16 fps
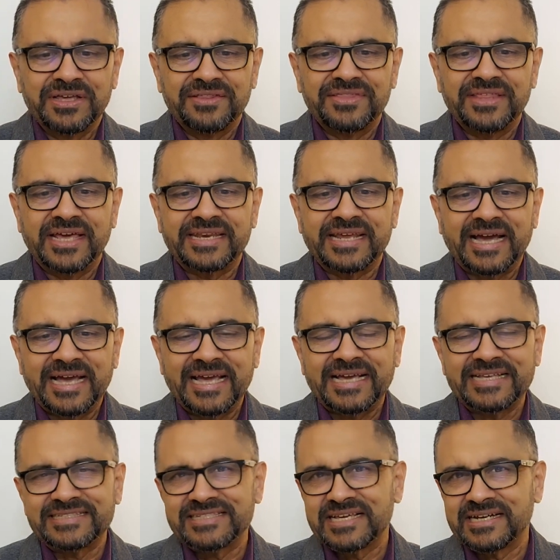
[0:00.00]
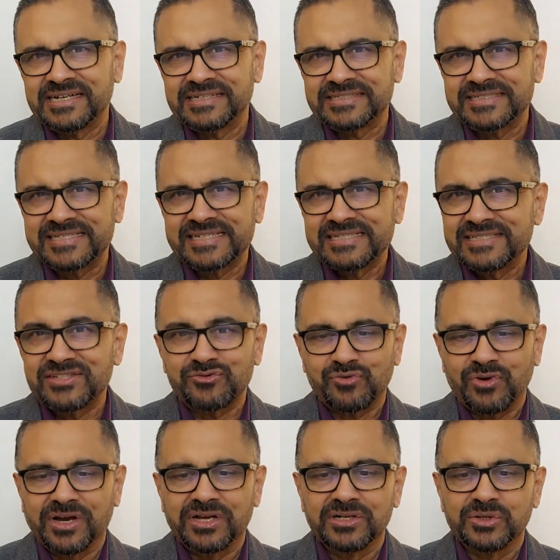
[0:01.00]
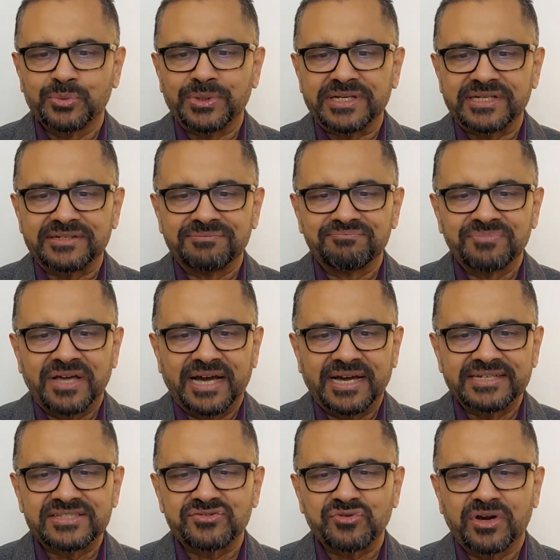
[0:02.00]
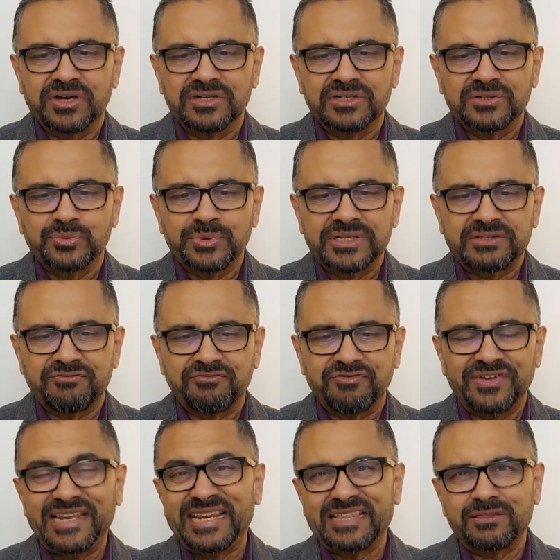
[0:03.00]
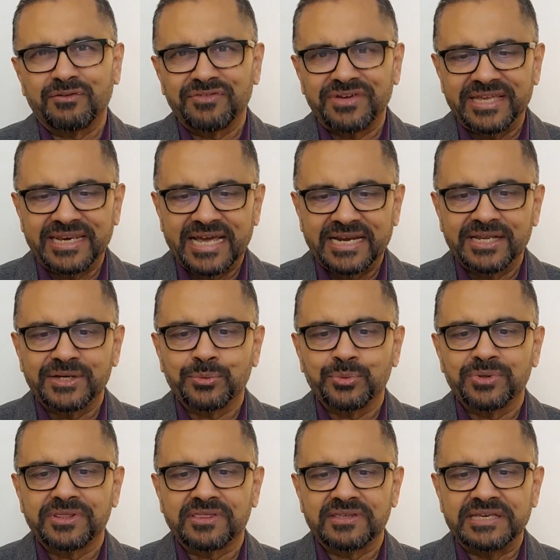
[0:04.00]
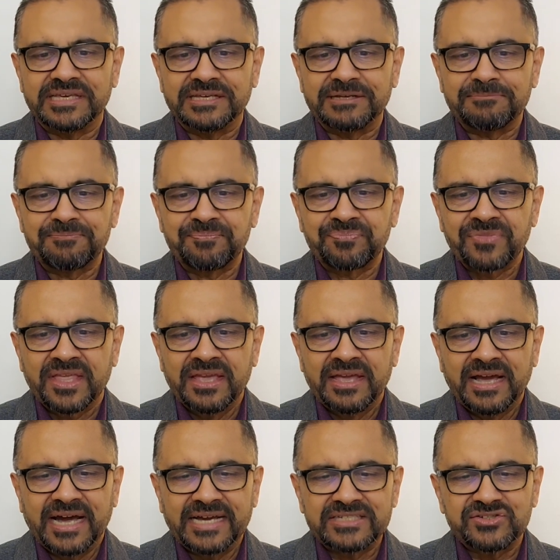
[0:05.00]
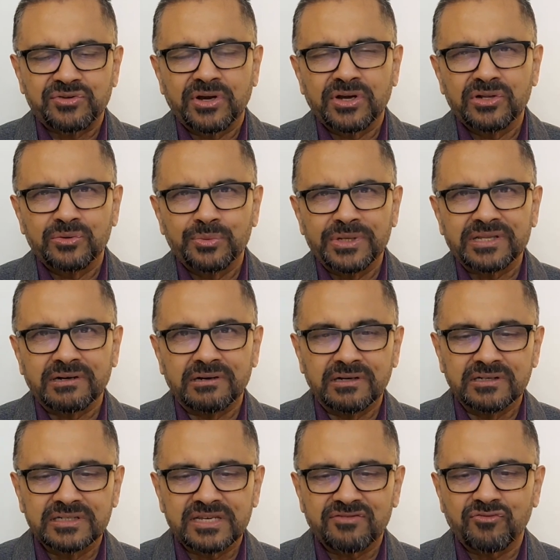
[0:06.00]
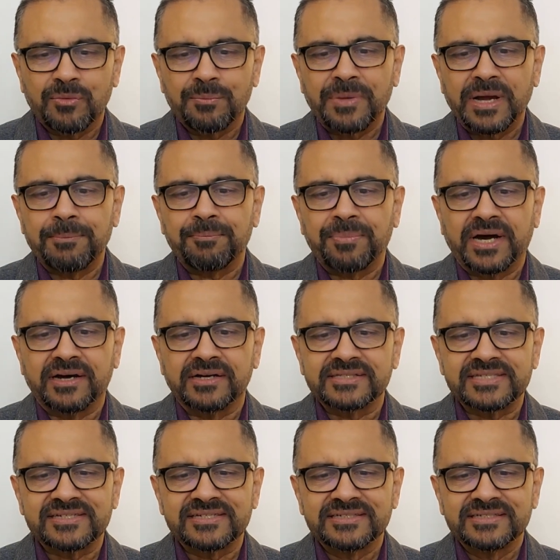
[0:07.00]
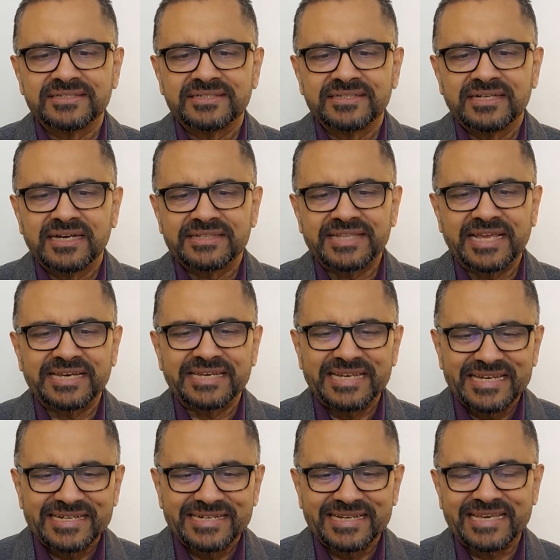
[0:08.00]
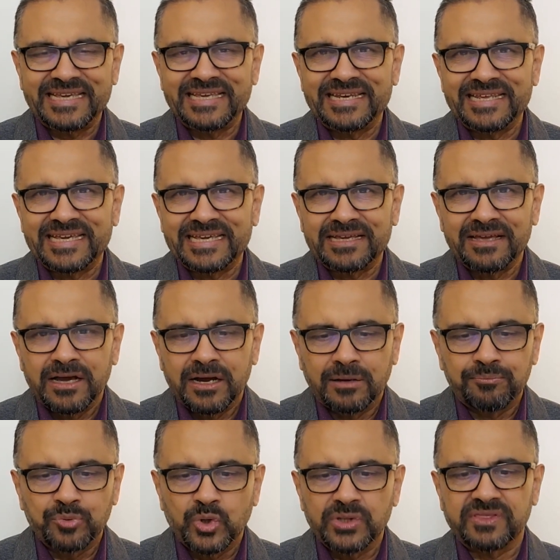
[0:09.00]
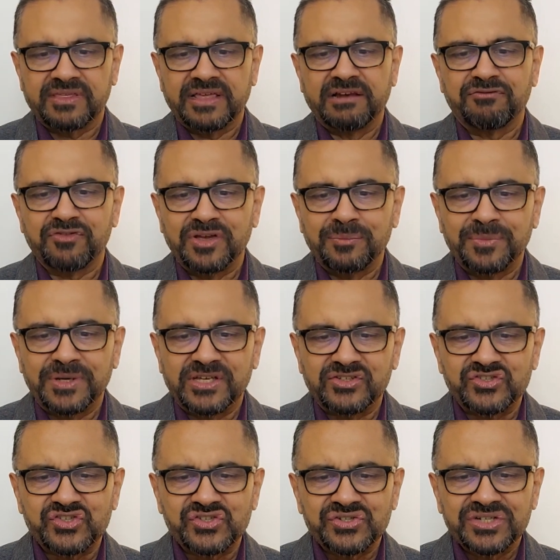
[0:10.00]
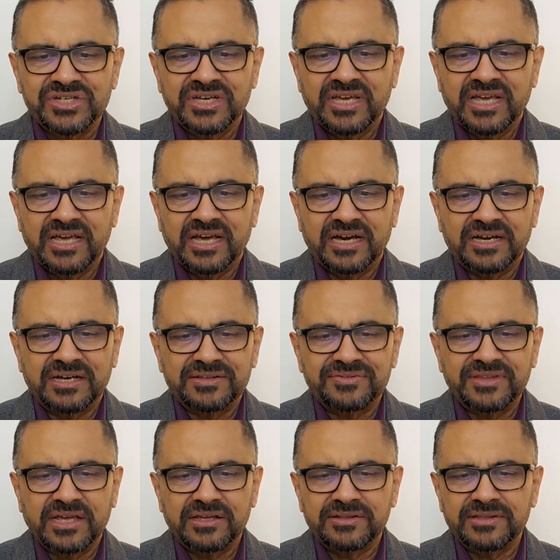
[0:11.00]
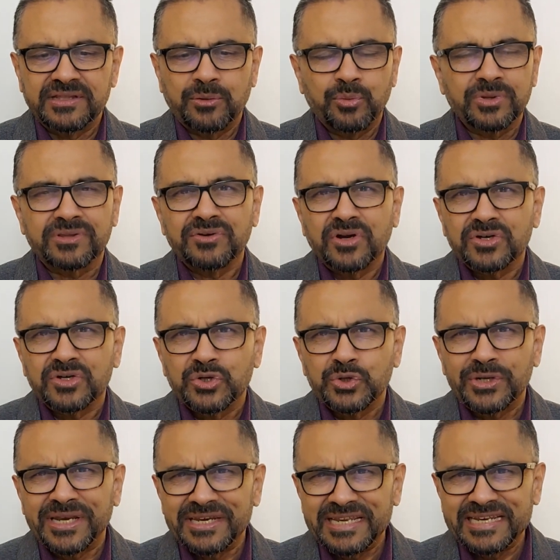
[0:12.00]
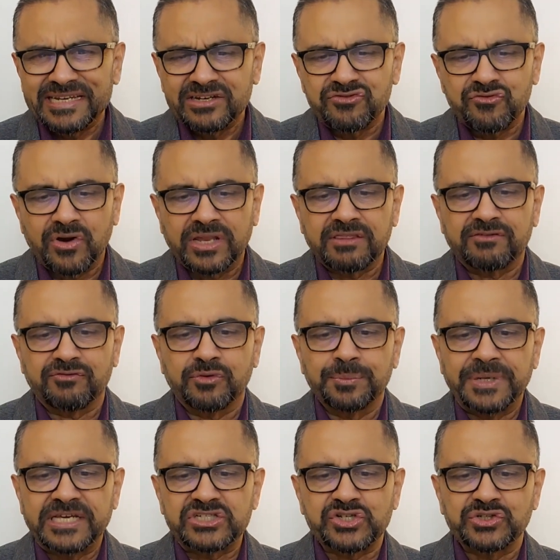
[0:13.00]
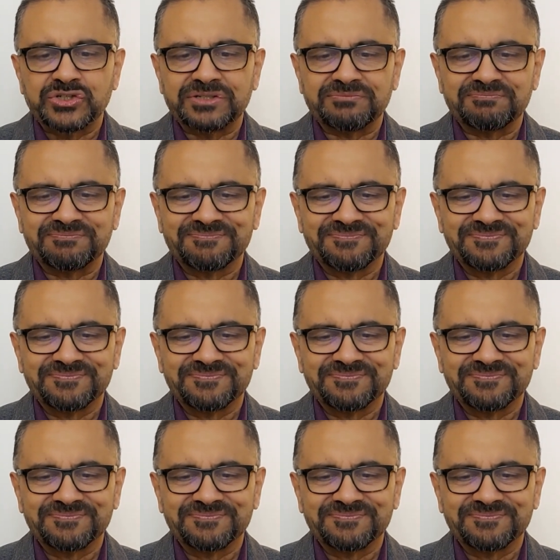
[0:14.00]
that I had still struggled with. I struggled with feelings of inadequacy. I struggled with hurts from my past that needed healing, a poor self-image that was not good, needed transformation.